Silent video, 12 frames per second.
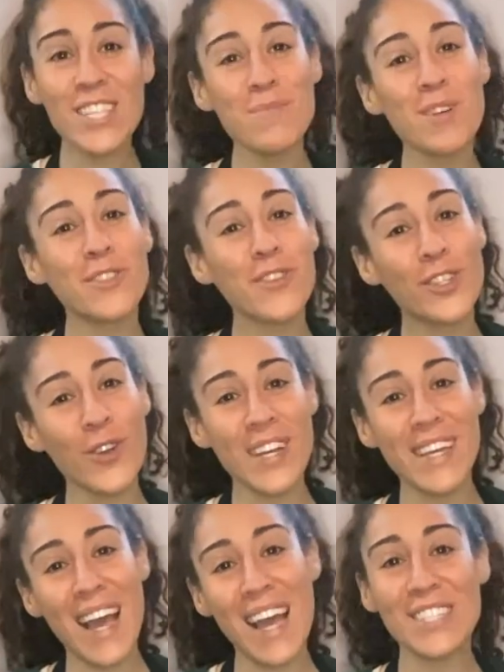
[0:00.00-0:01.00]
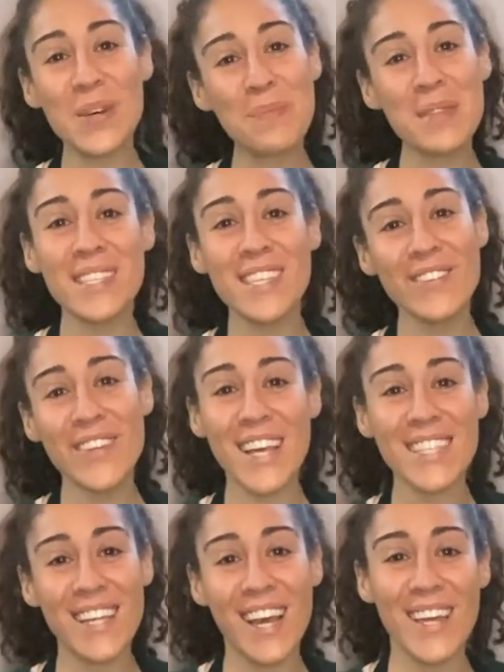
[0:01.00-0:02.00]
so much for joining, guys. Hope to see you
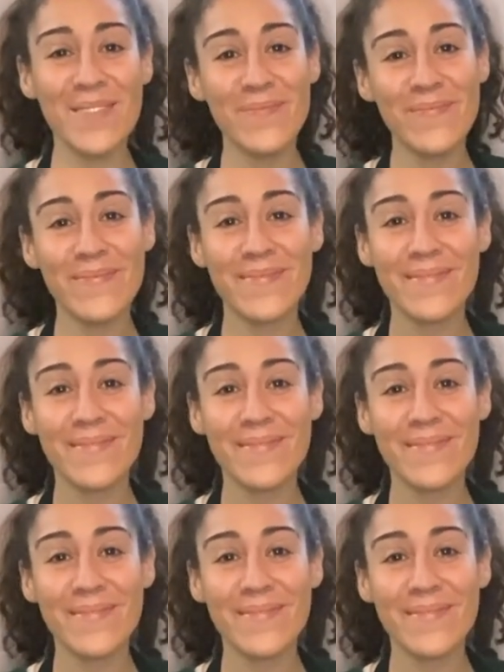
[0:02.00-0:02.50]
next time.